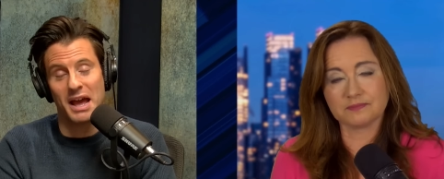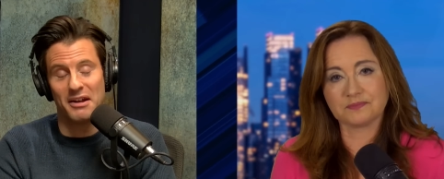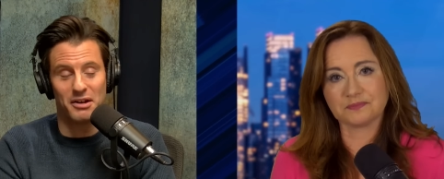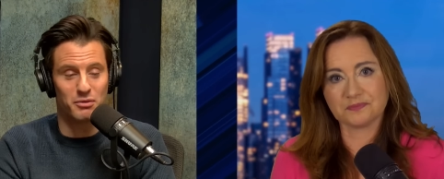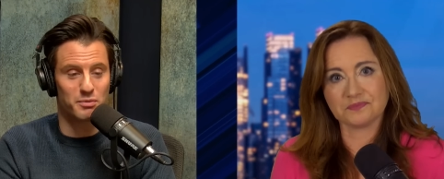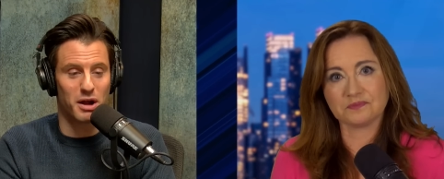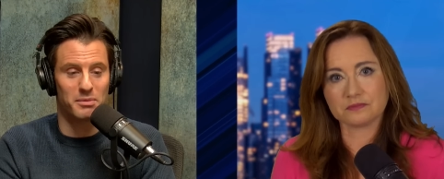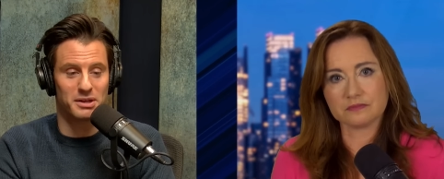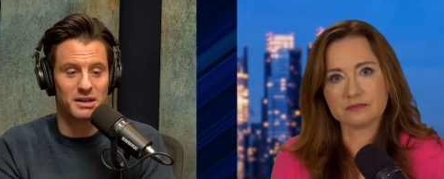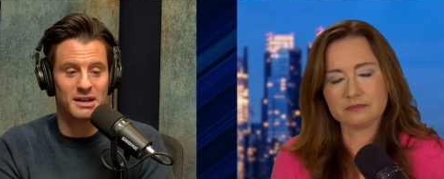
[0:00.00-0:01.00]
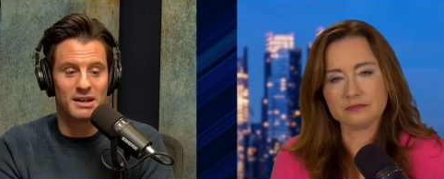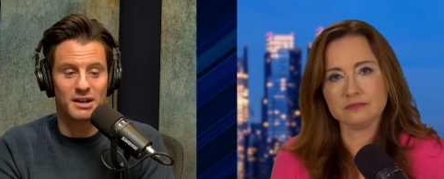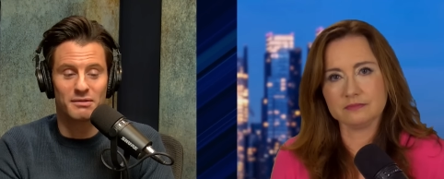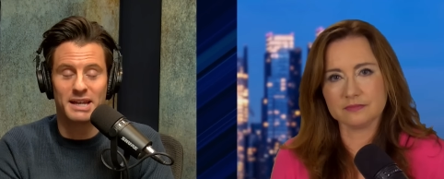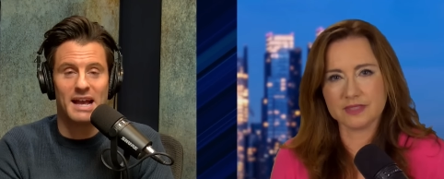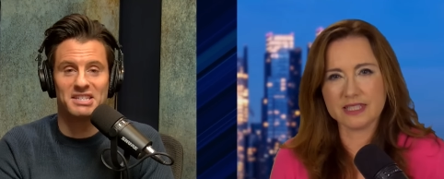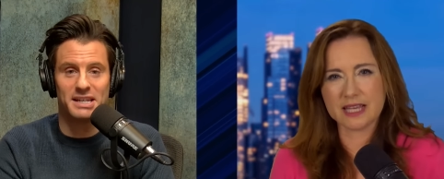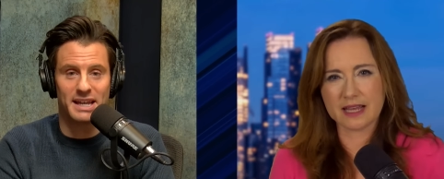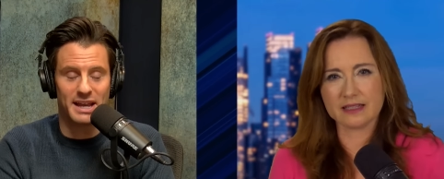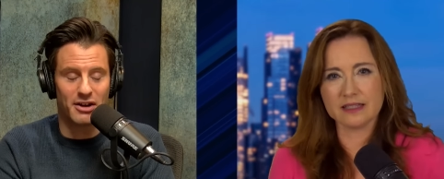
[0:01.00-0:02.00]
Speaker 1: i don't know we're probably
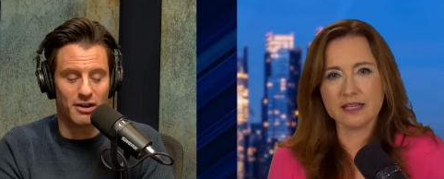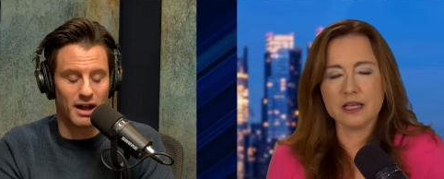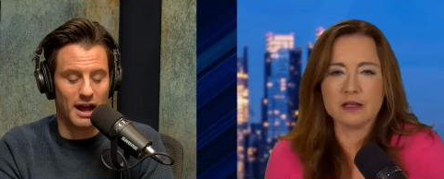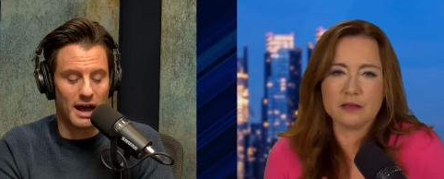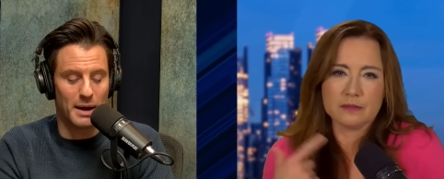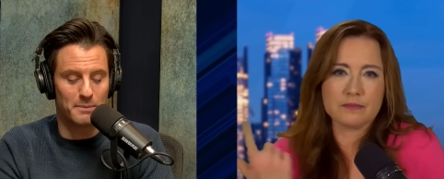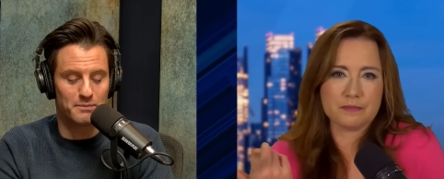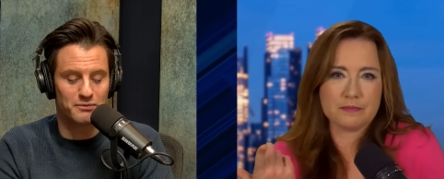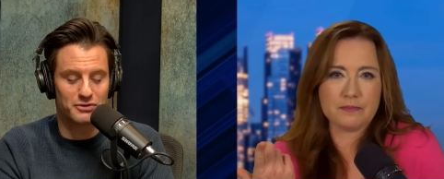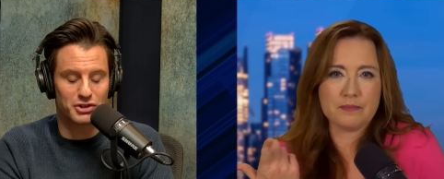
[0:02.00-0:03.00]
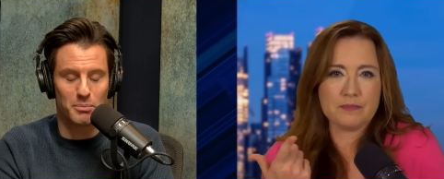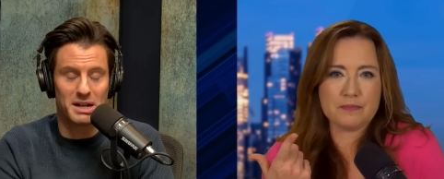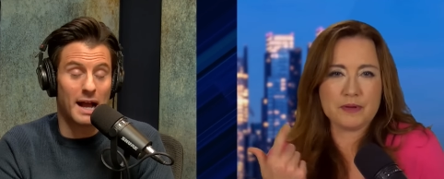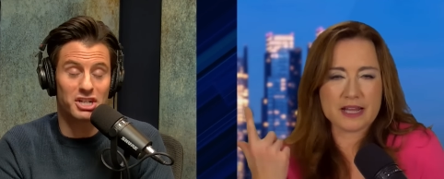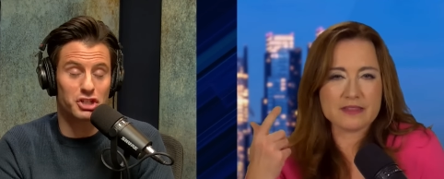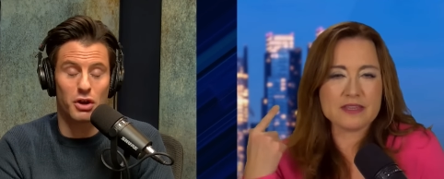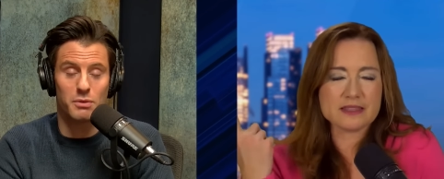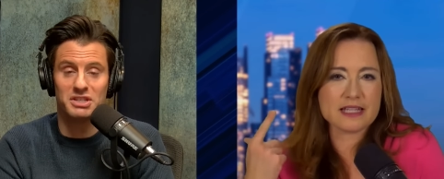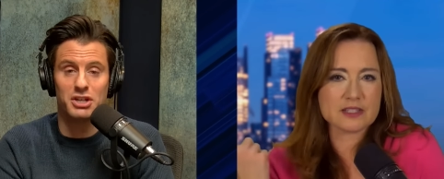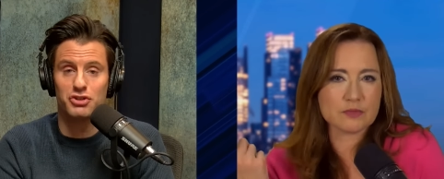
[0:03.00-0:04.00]
guessing yeah. here um so but, but i just I thought
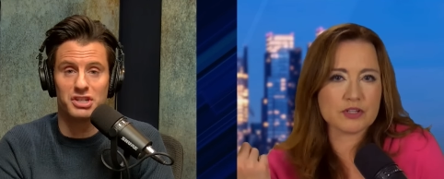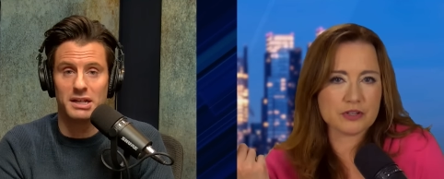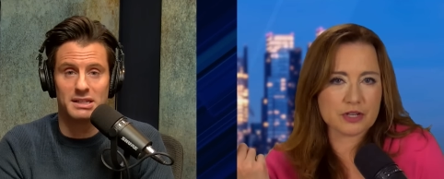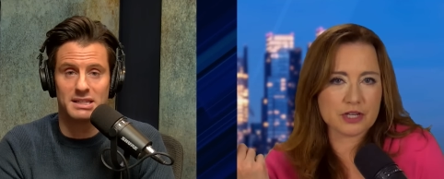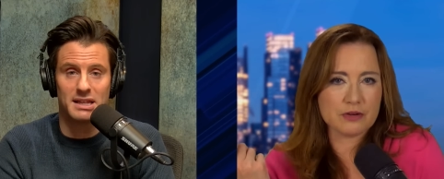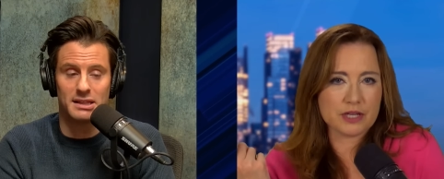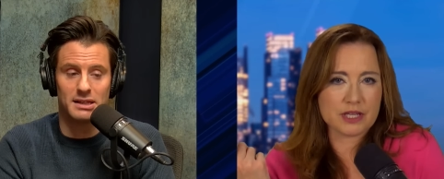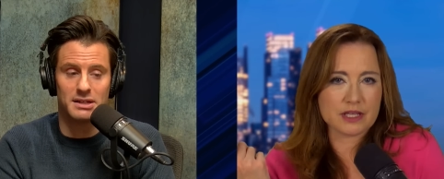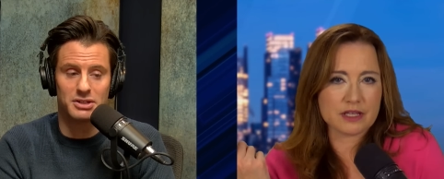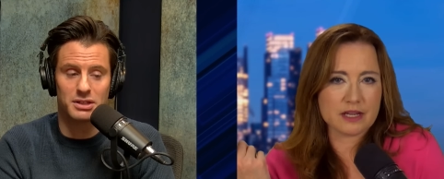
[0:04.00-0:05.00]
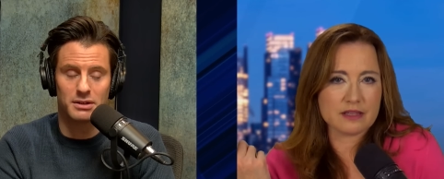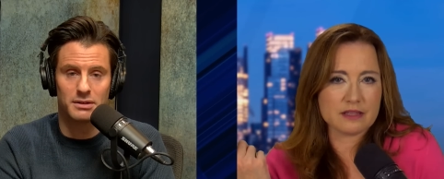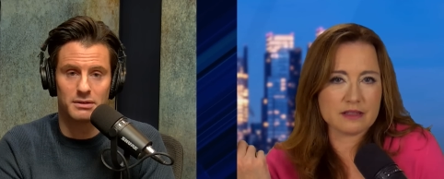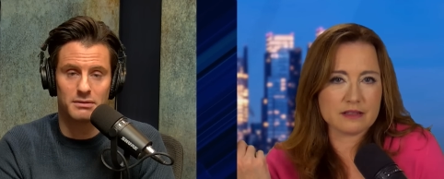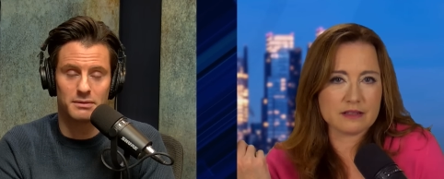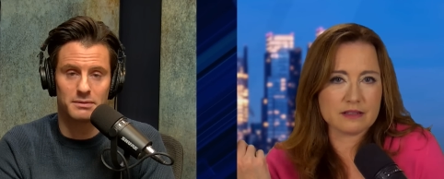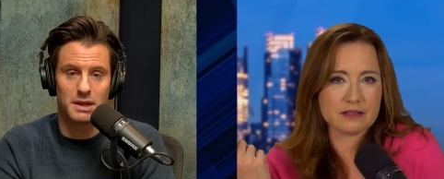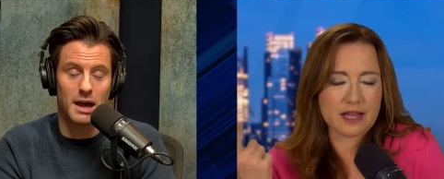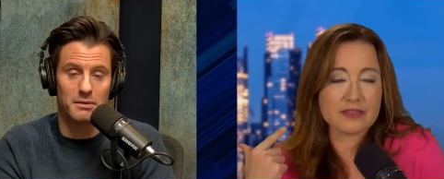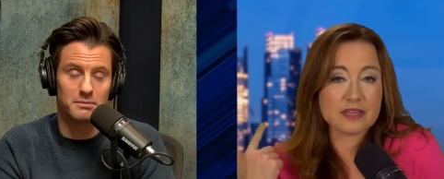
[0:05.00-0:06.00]
it was interesting to going. say the least I,
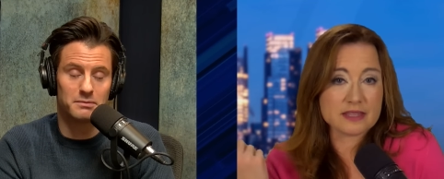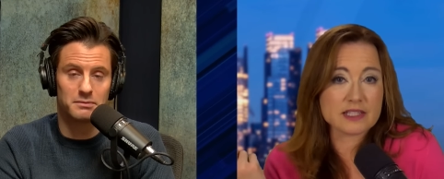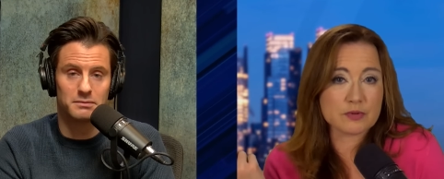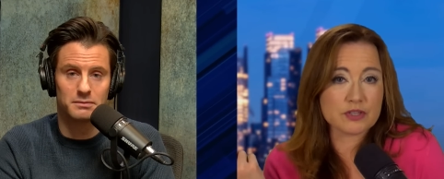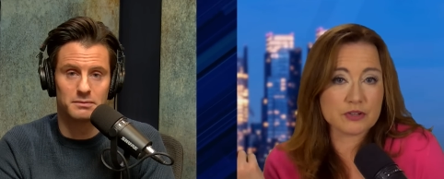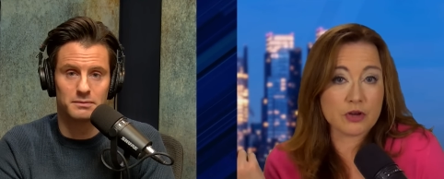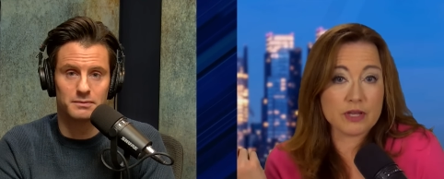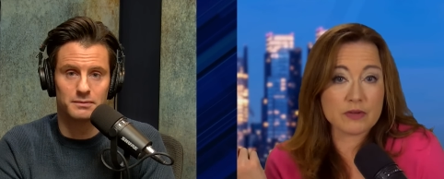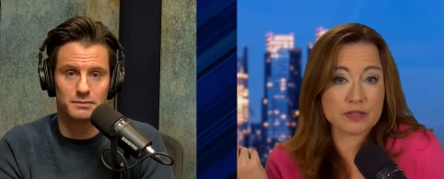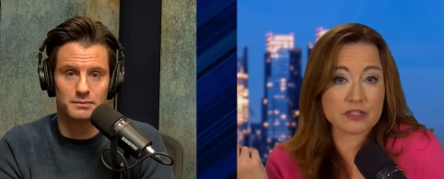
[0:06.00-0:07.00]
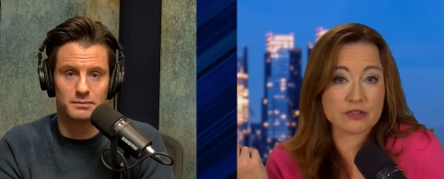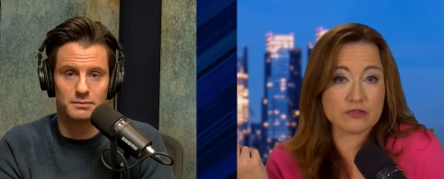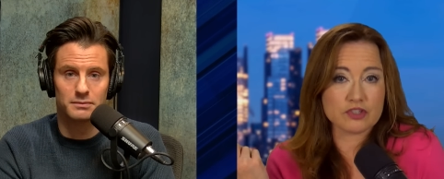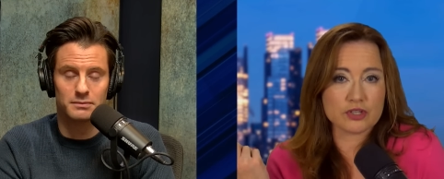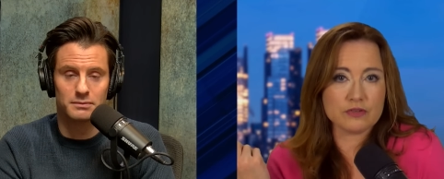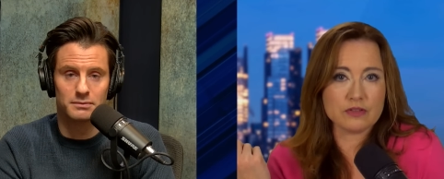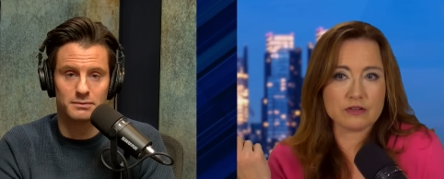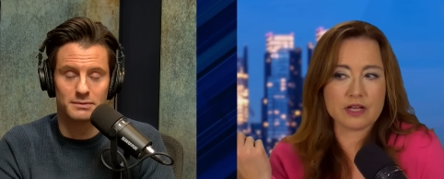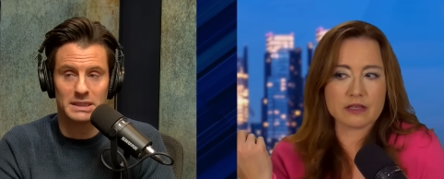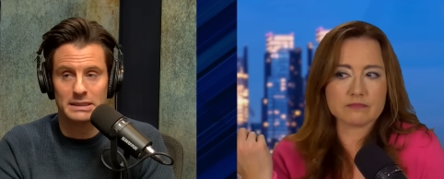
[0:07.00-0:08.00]
Speaker 2: yeah. I think that's where they're going with it, don't you?
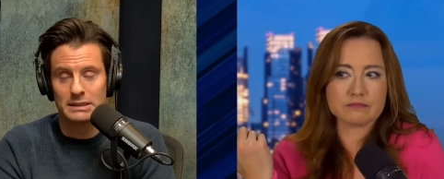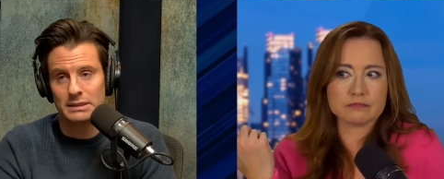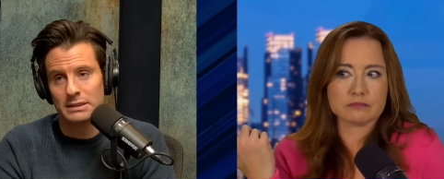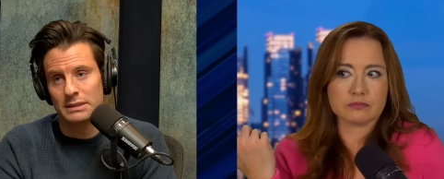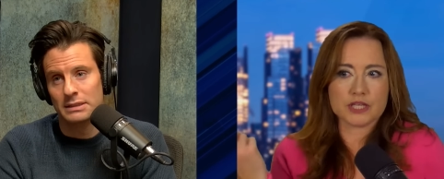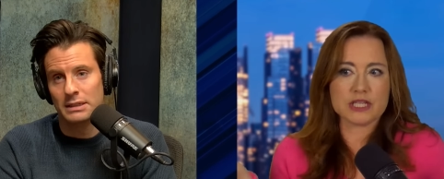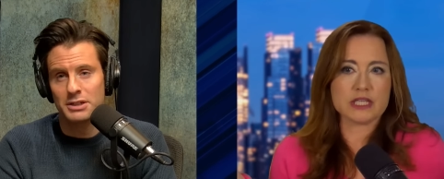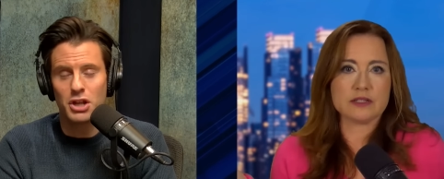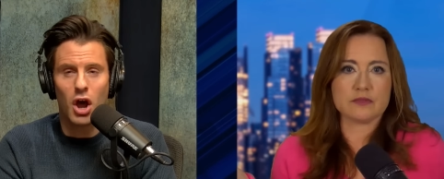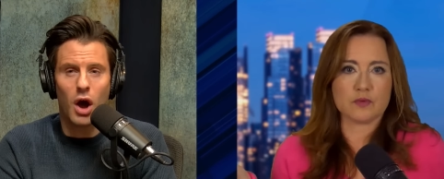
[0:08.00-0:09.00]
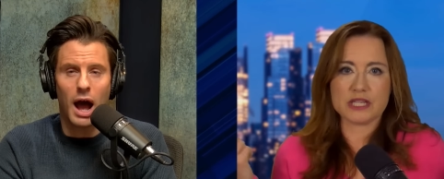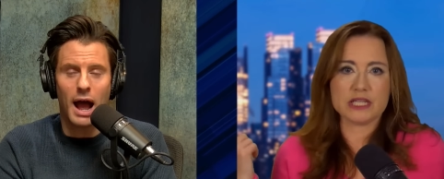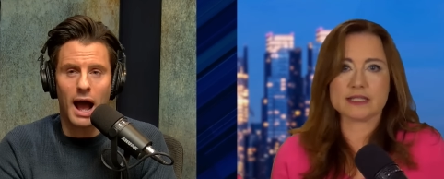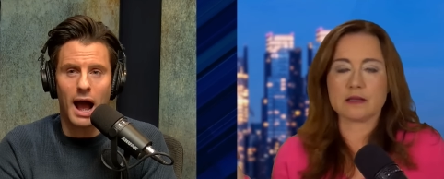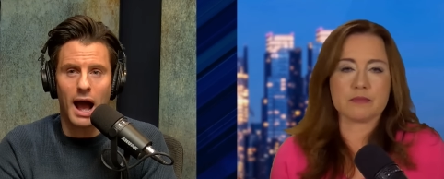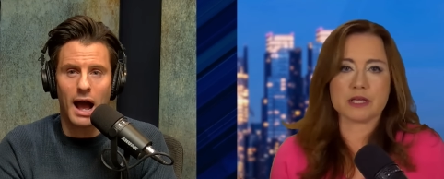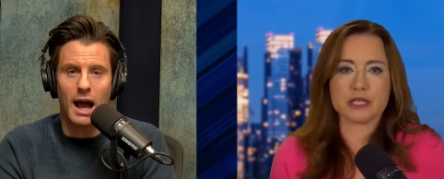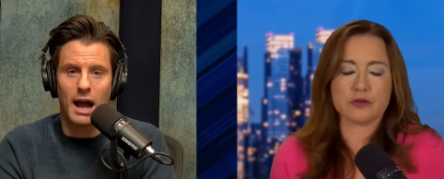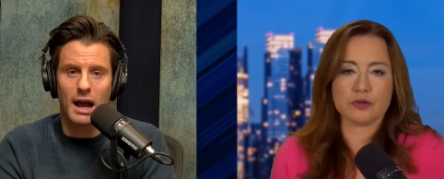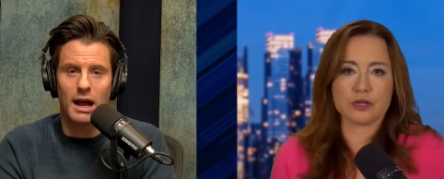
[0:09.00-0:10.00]
They're like, we need, no, we I, need I,
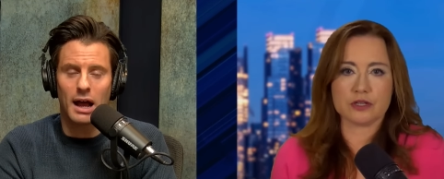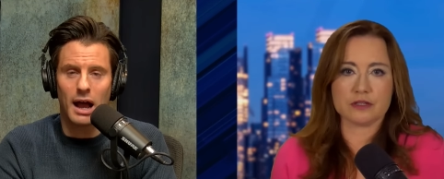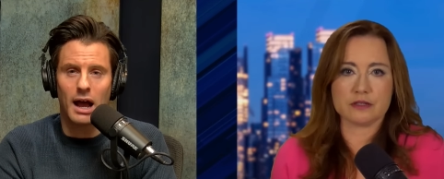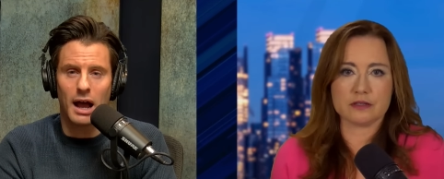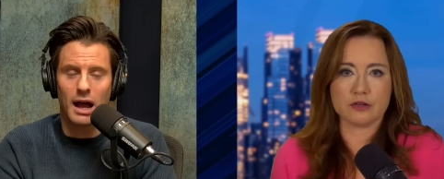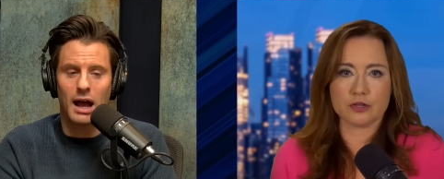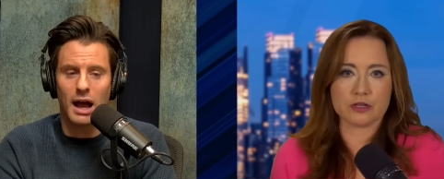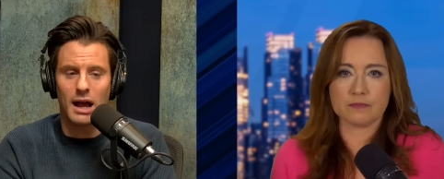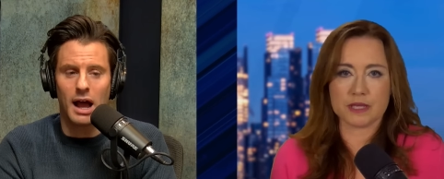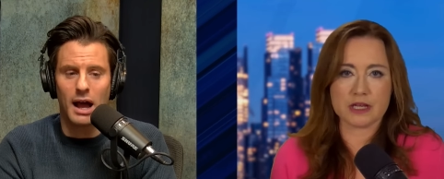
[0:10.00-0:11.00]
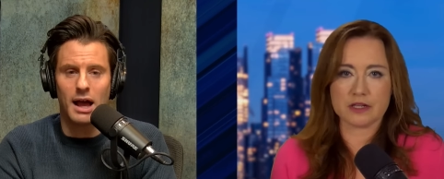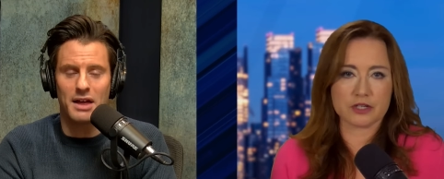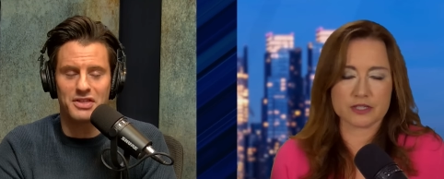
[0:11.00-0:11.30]
somebody who could who could be I, on our